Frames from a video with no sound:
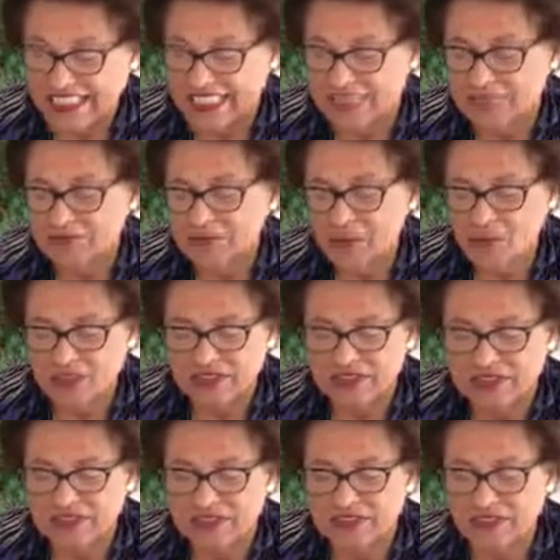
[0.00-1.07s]
is
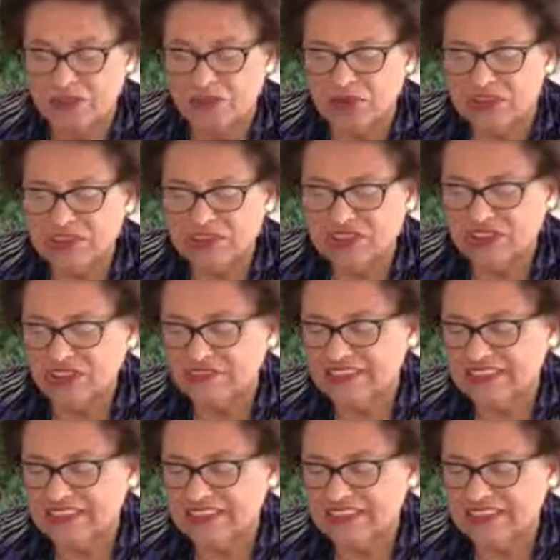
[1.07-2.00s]
important to the completion of the